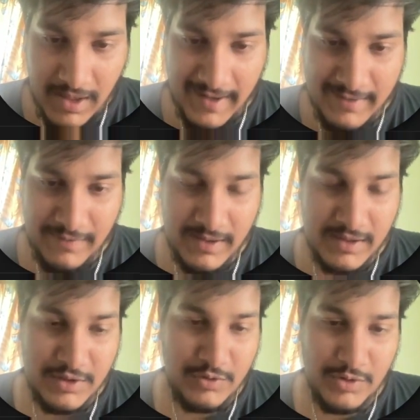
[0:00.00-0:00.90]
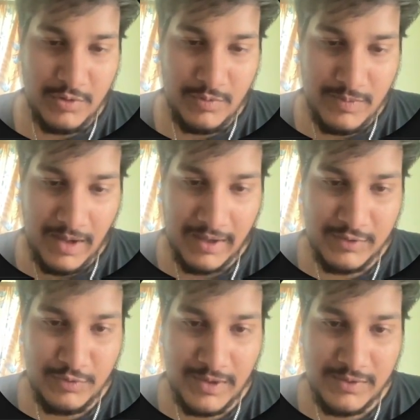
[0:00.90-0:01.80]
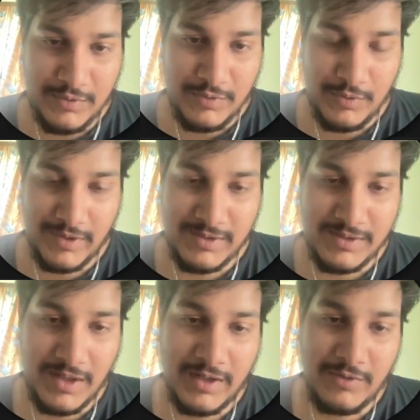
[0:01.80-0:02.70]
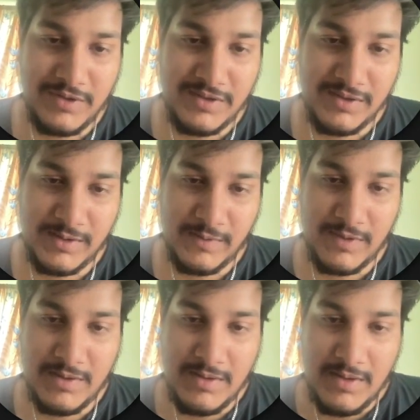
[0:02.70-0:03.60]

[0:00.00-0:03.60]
And if I can show you, as soon as you can start your JSON server